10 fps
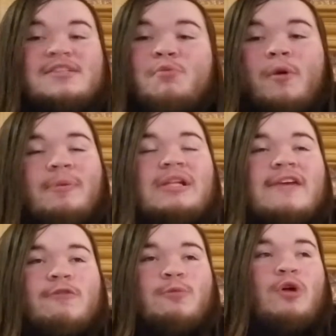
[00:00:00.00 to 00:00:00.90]
more
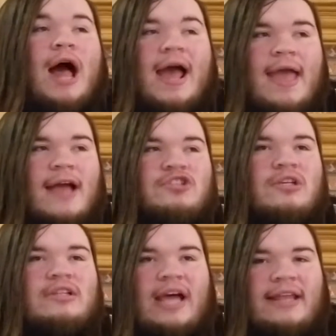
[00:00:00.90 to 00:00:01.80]
believable. I
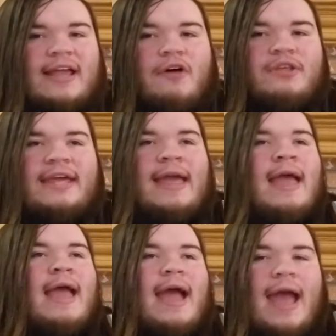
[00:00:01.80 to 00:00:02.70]
actually like how they
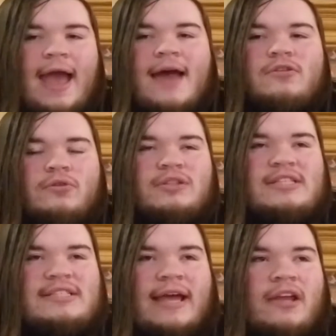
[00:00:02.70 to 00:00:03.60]
handled the
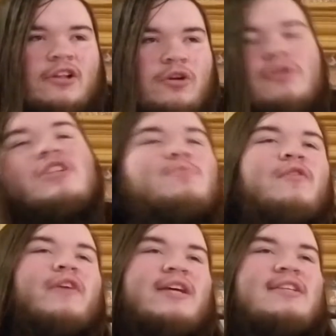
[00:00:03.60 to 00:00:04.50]
second clue in this
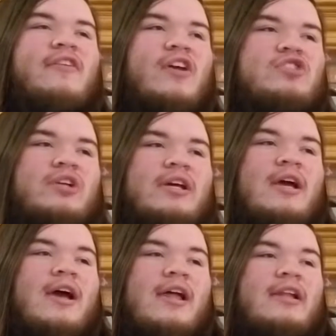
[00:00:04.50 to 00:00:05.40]
movie, because it
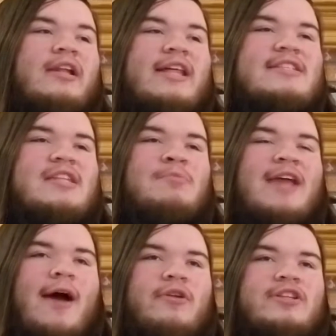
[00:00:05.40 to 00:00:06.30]
eventually leads them
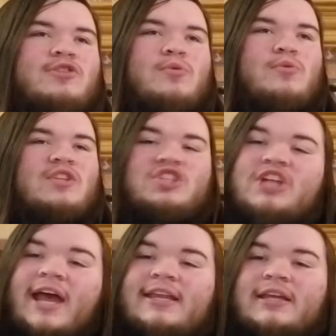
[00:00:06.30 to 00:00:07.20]
down into The
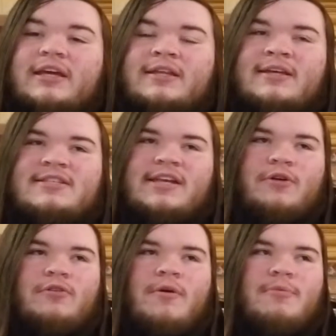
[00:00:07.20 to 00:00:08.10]
Shining, because they
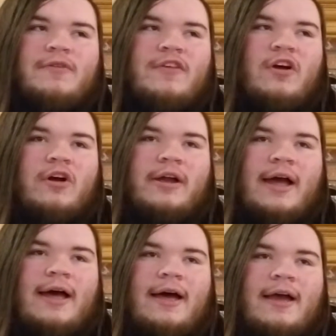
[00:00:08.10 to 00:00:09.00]
go to a movie
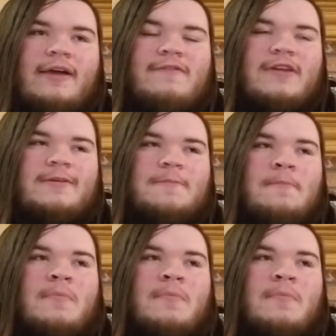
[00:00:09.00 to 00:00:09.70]
archive, and